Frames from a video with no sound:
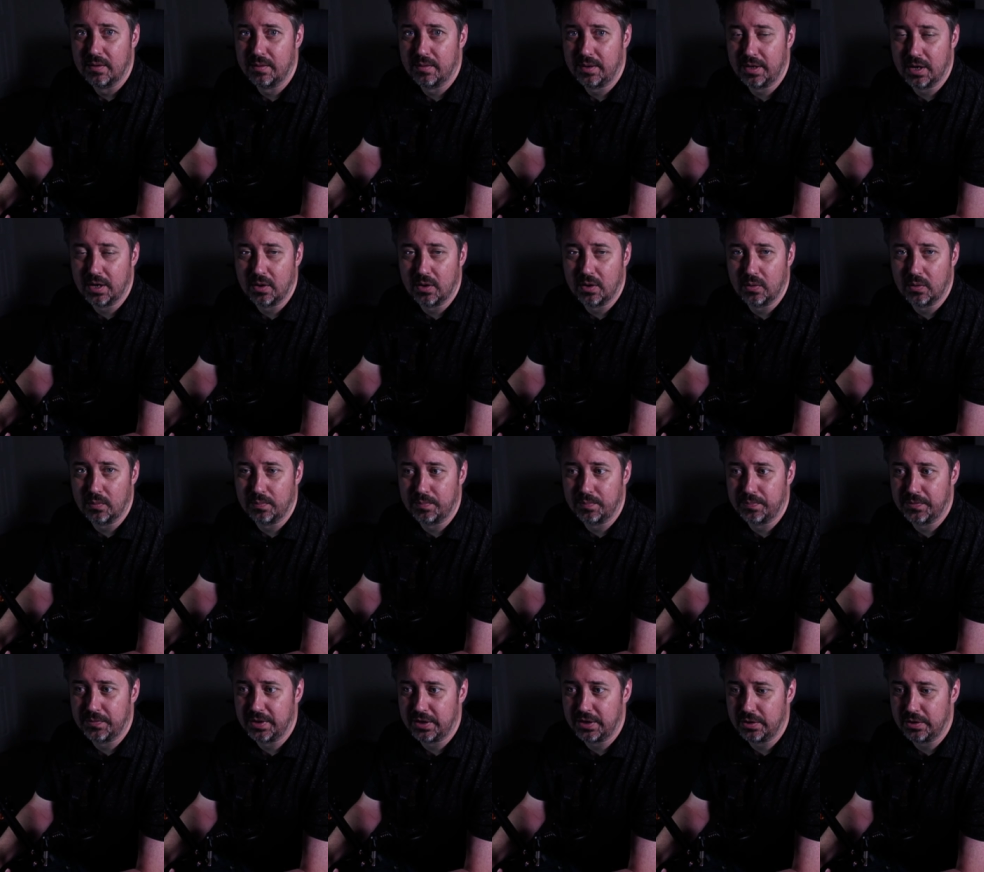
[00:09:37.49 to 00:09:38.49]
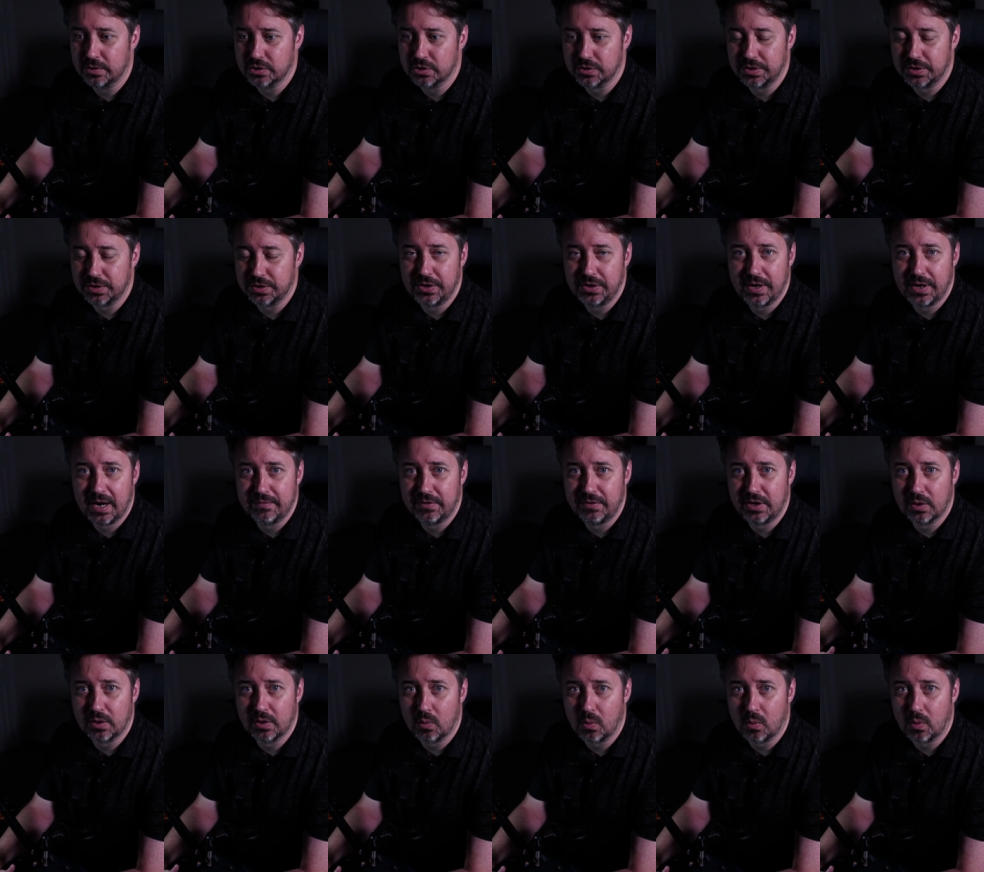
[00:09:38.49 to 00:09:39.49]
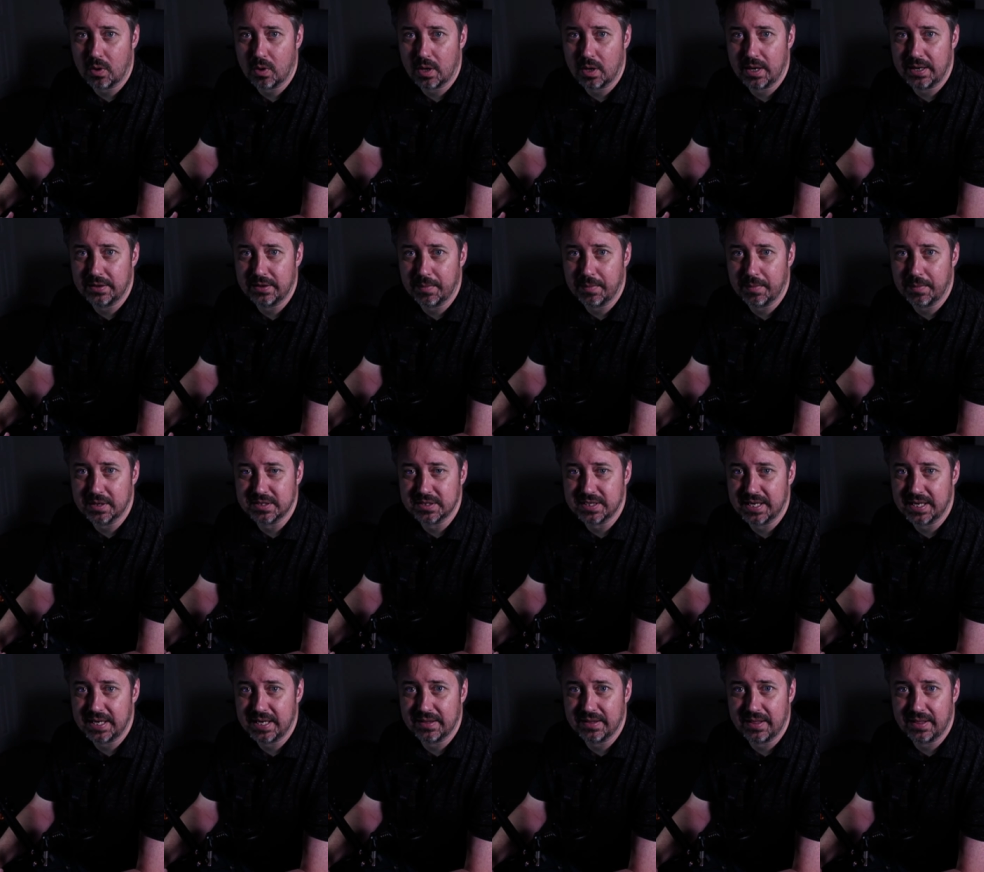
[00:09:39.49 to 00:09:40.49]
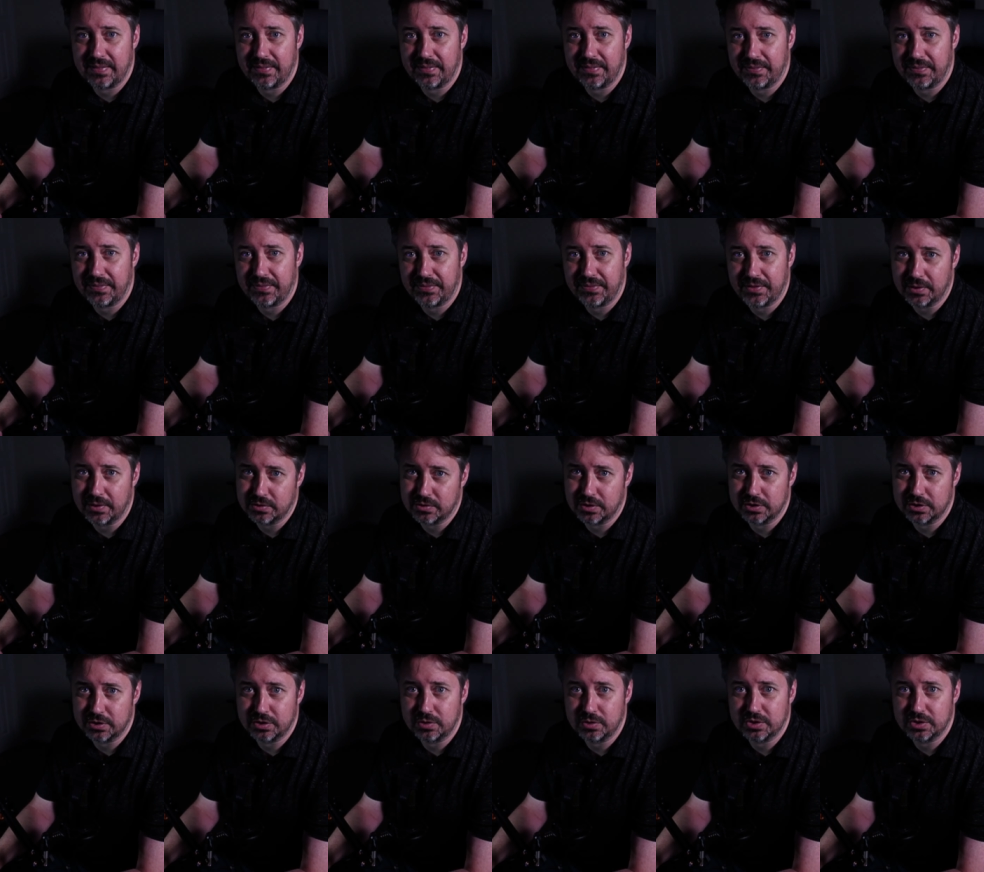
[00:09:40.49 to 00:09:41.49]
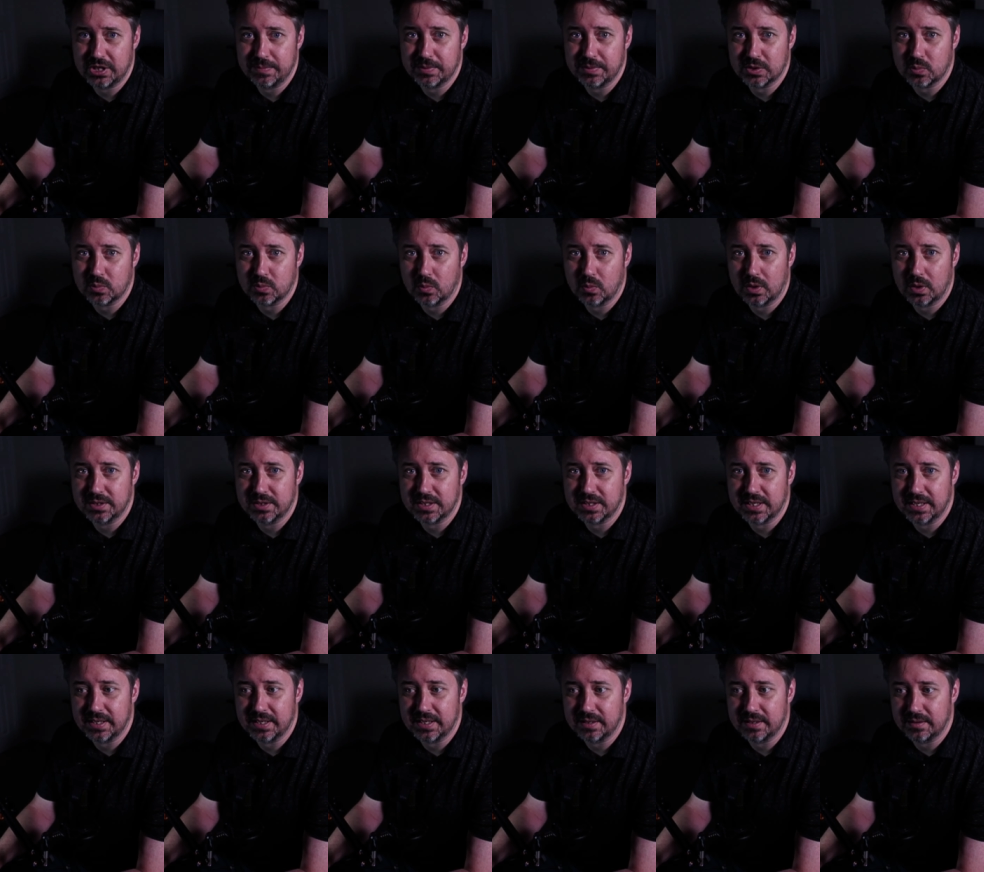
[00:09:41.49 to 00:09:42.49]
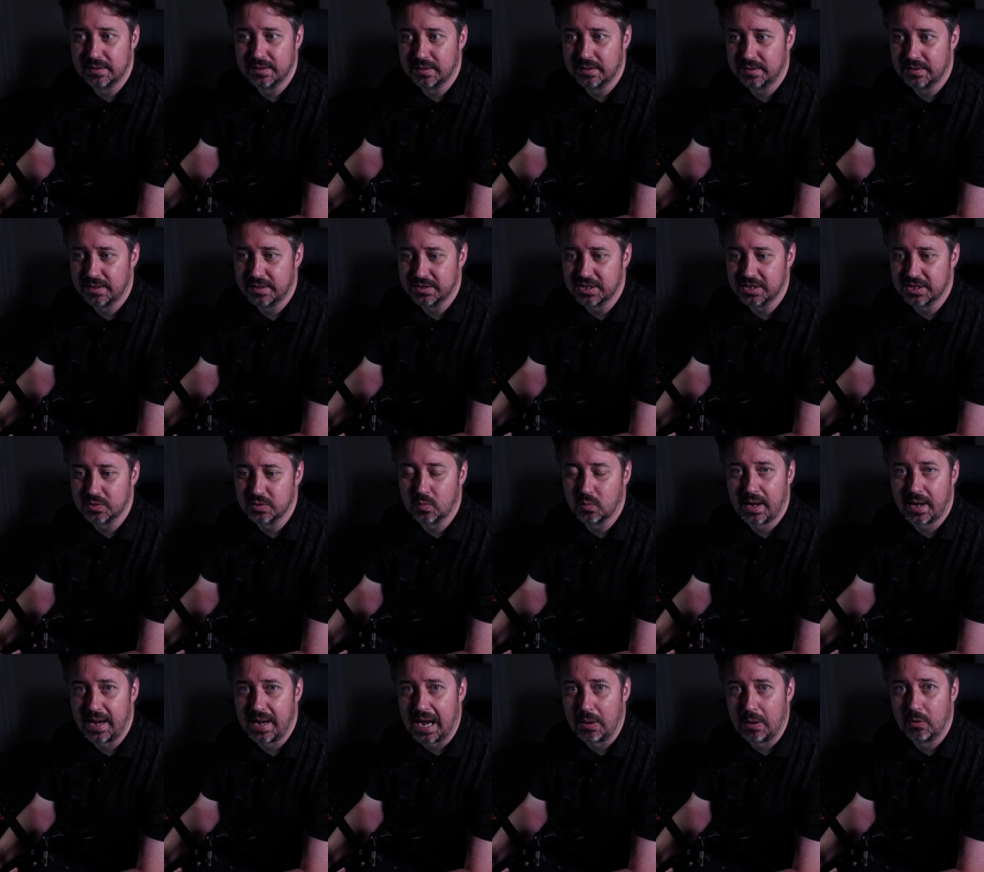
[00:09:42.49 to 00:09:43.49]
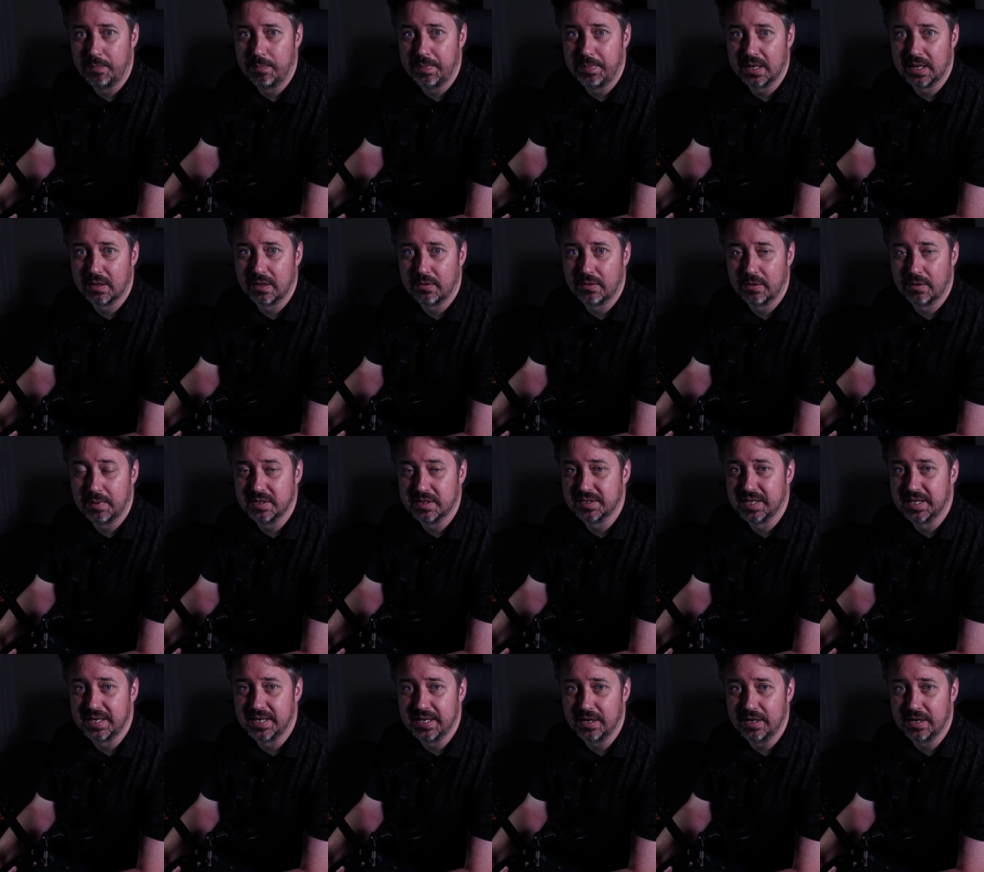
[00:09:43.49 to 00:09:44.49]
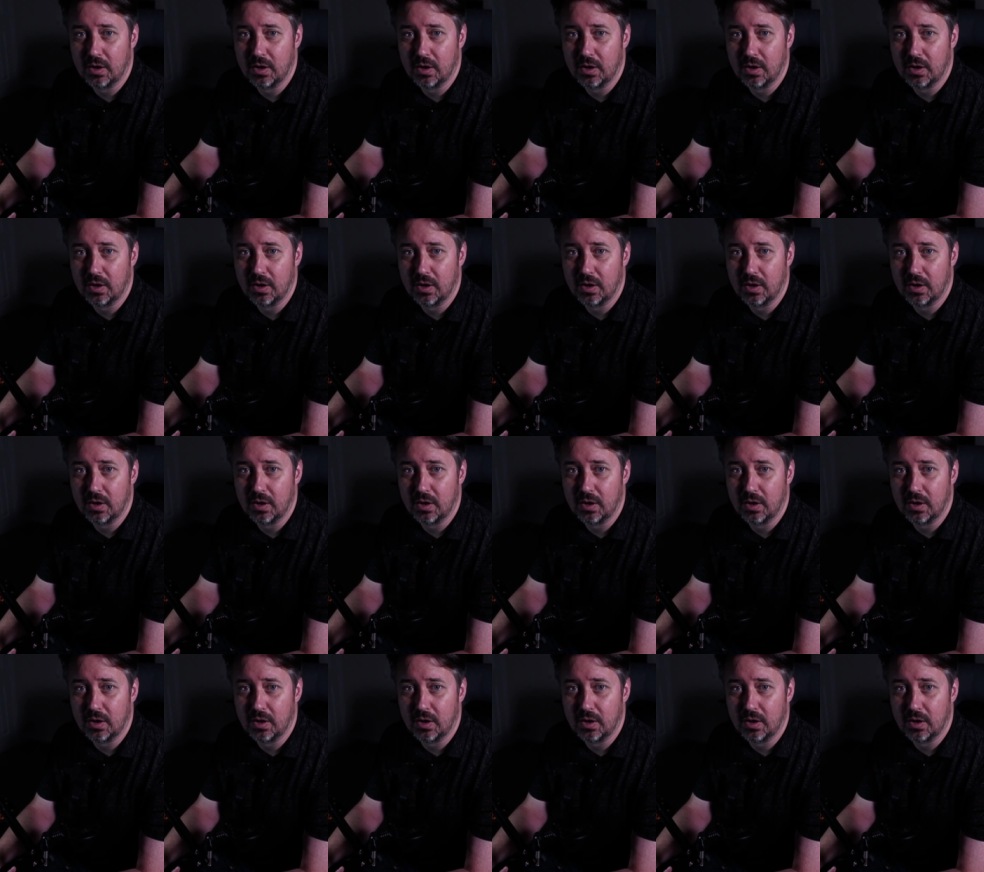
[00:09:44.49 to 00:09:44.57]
you know, usually you have the Aurora and the Mustang, and those are the two cheapest ones. And this is why I would pick the Mustang